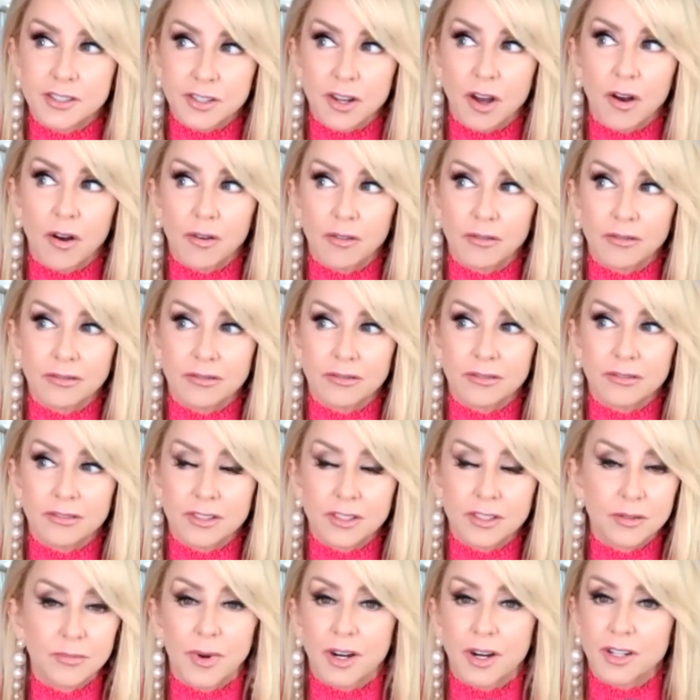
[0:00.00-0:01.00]
don't
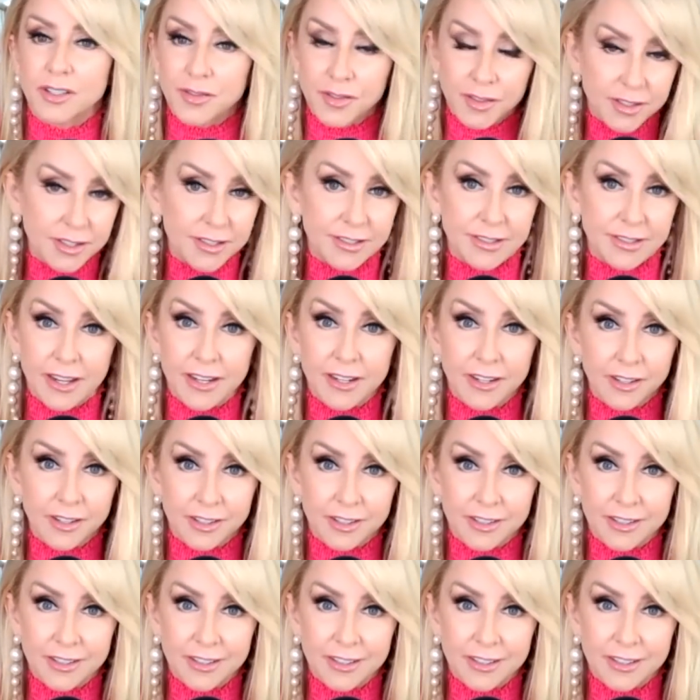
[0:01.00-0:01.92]
do much for desire.